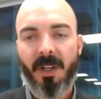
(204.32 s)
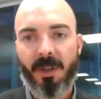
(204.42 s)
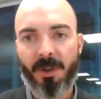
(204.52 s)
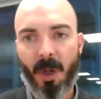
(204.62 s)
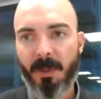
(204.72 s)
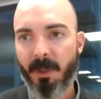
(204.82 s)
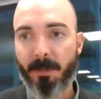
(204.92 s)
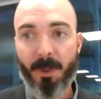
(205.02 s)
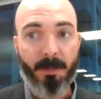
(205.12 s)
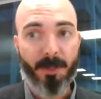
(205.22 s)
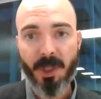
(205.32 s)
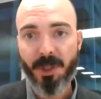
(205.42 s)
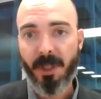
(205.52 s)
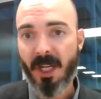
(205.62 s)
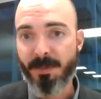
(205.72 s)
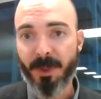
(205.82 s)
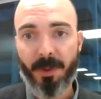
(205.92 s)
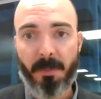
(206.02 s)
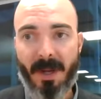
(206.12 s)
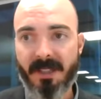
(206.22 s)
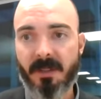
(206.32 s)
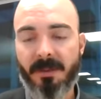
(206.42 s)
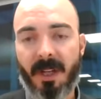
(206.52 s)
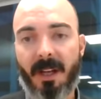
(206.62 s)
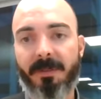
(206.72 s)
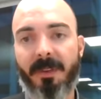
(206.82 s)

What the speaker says: Normally, we put a pressure gauge below the master valve,